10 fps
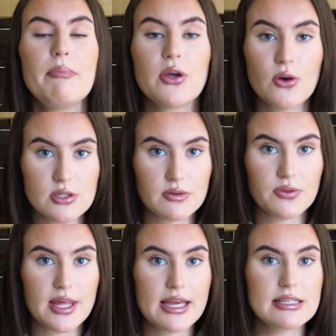because
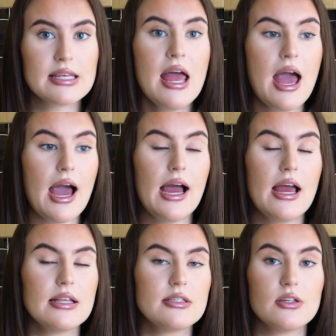of this,
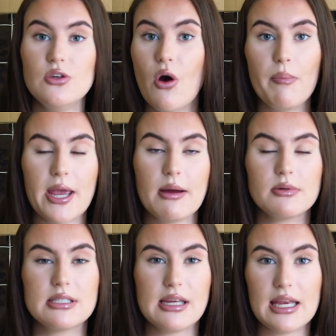and not be
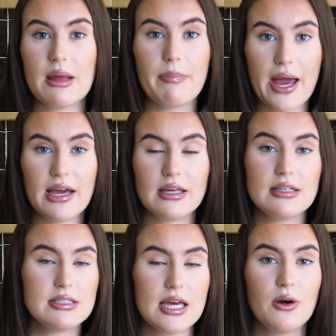able to get it back
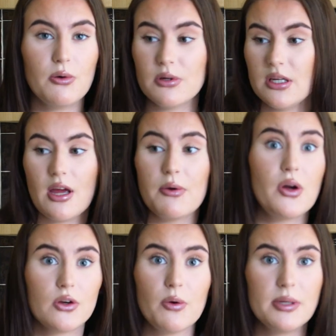until, you know,
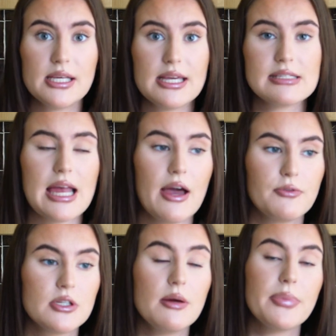a couple of years
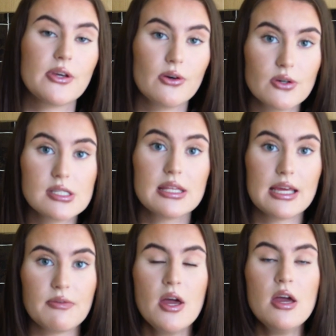after, because
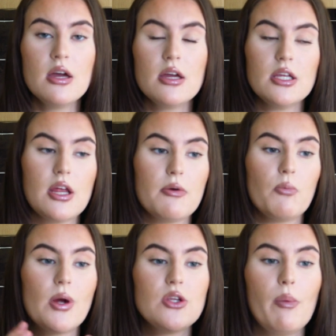they've, you know,
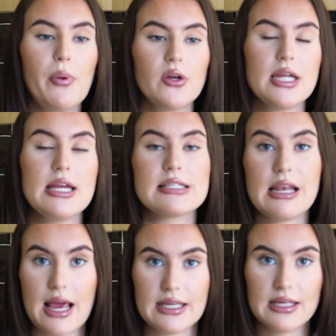when your body is
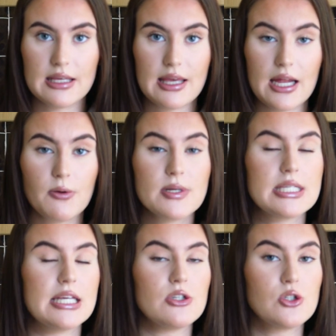lacking
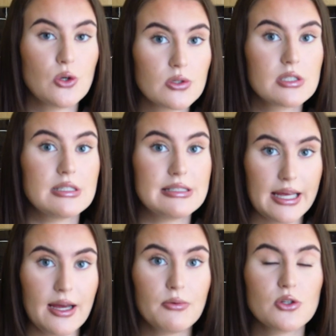calories, it shuts
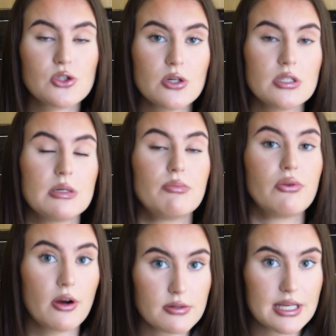down certain
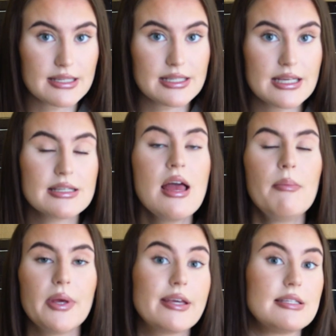processes
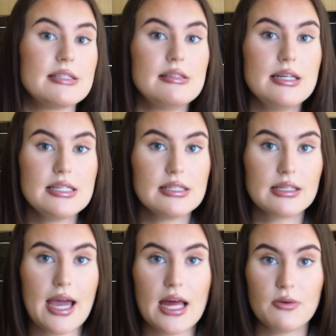because it's needing
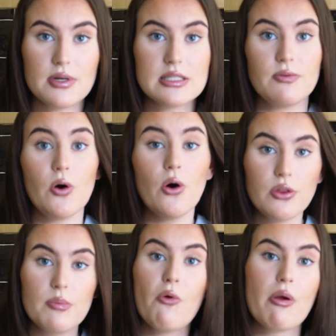the calories for
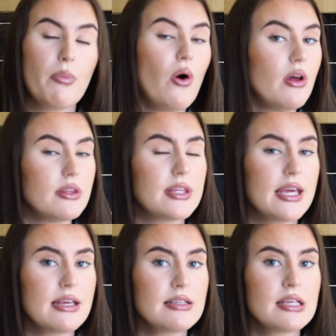other more important
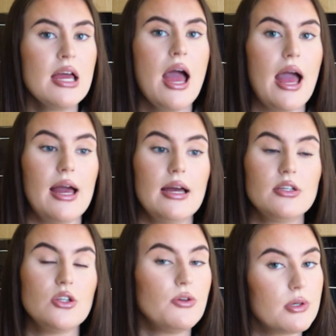things,
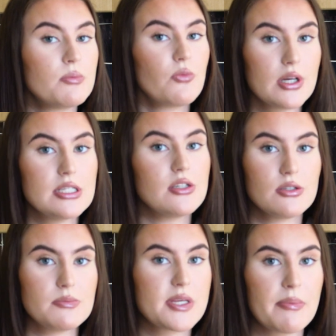and you can really
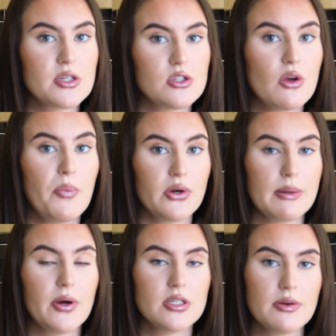do some damage to your
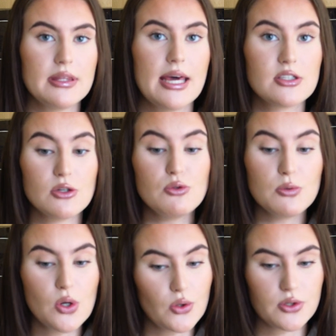body by doing that, so
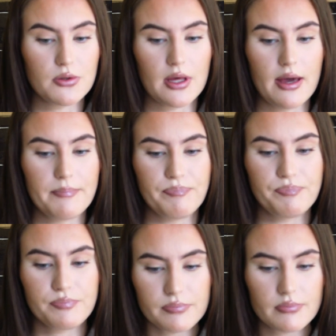do not do that.
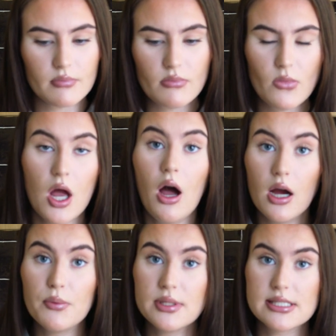
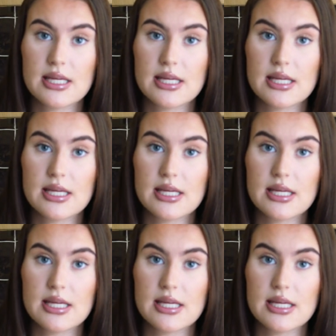I would